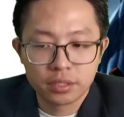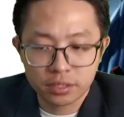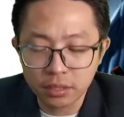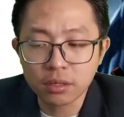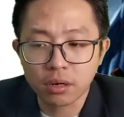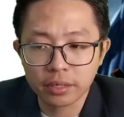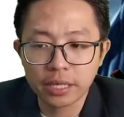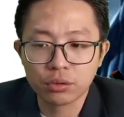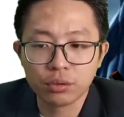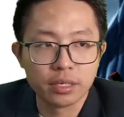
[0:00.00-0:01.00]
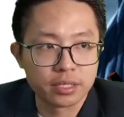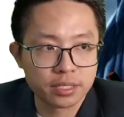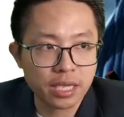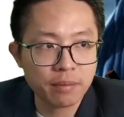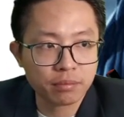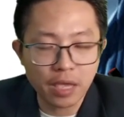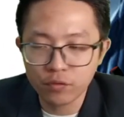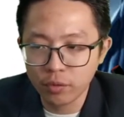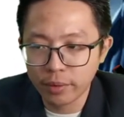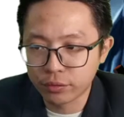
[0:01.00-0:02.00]
still connect to the same 10
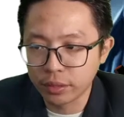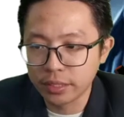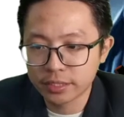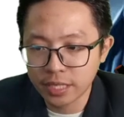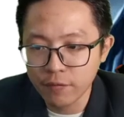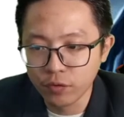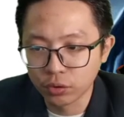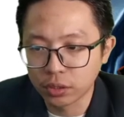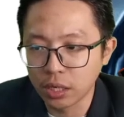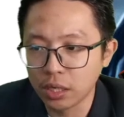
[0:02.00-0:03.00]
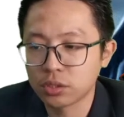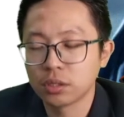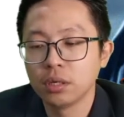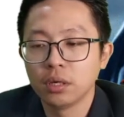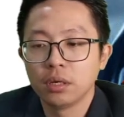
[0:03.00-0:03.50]
volt battery, same voltage.